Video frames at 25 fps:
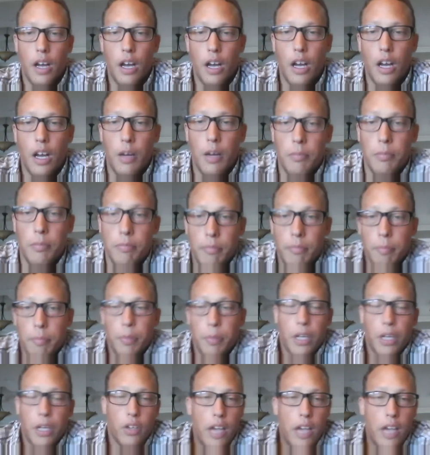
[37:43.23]

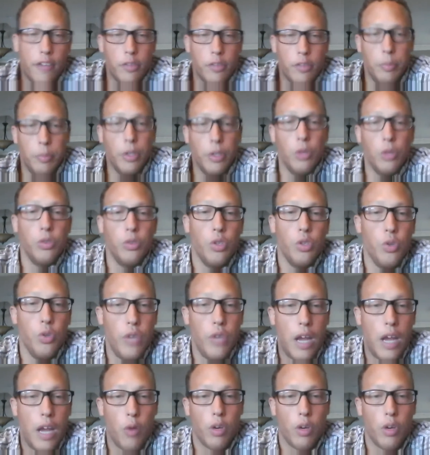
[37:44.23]
But you have to build new
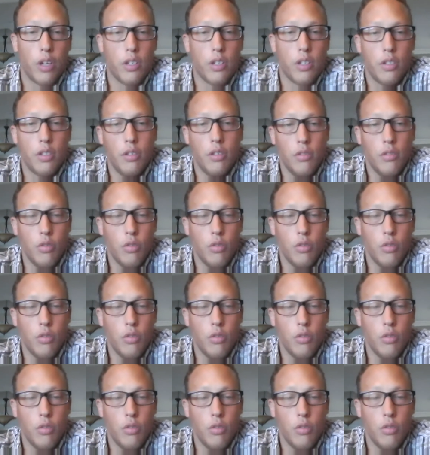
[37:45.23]
networks.